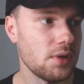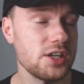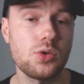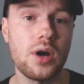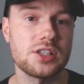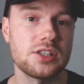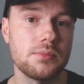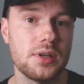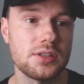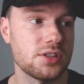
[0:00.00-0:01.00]
Actually quite
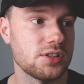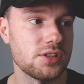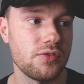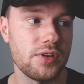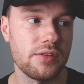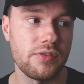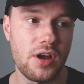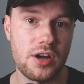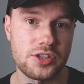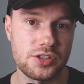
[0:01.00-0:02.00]
similar to Sophia
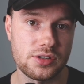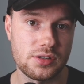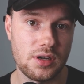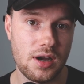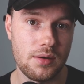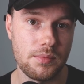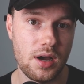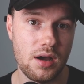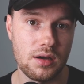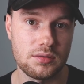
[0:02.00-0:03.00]
Flörsch,
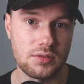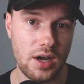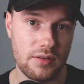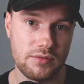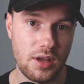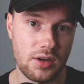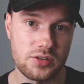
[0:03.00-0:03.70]
her kind of logo.